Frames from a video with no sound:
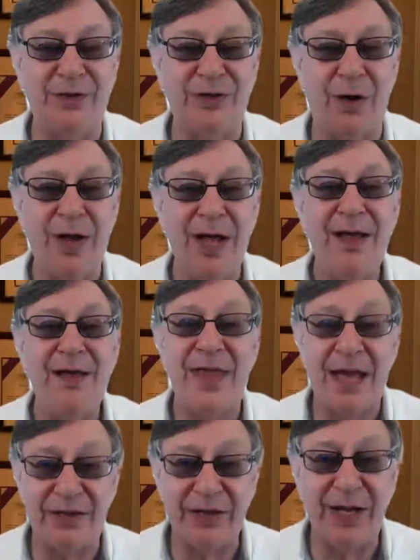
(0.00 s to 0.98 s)
So
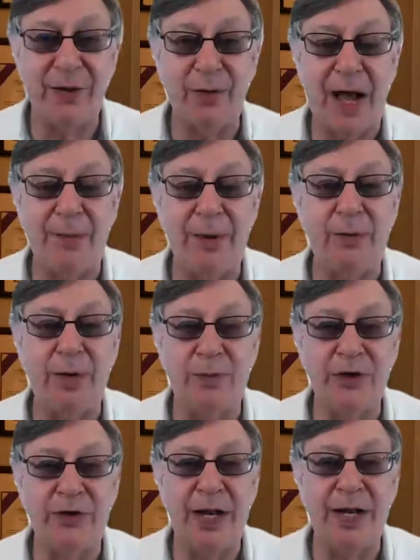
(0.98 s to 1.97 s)
thanks again, Robin. We
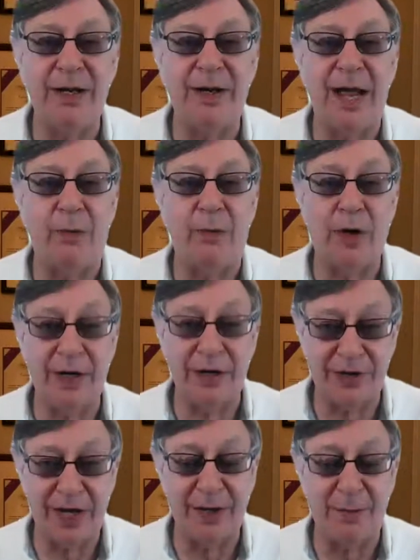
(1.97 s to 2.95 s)
appreciate it, and we're
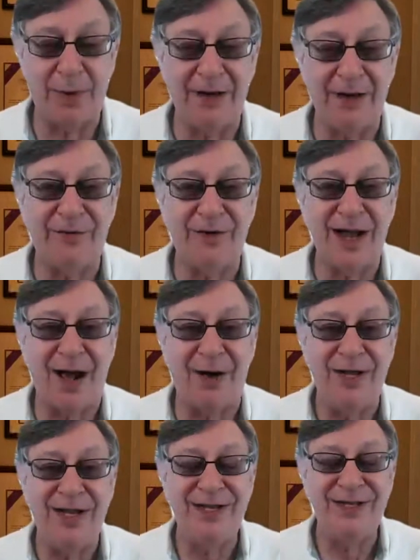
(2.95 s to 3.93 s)
going to say goodbye for
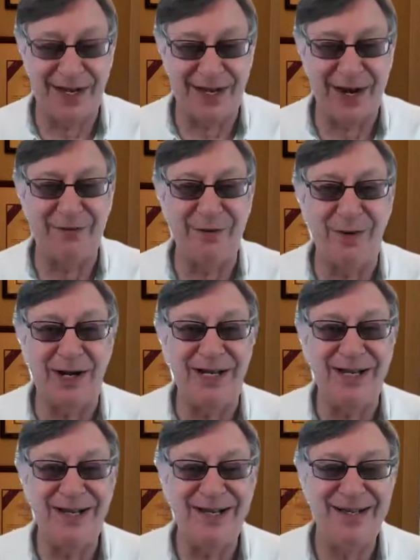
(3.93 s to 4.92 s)
now. Take care,
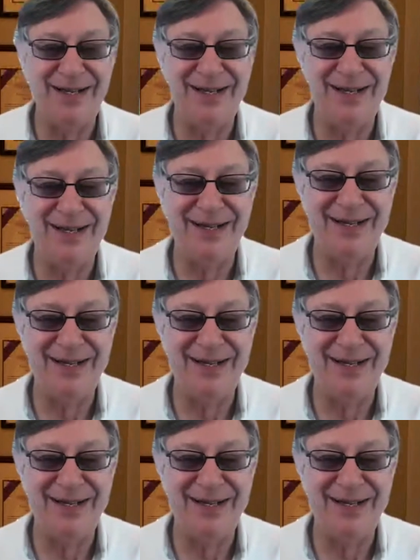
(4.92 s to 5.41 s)
everybody. All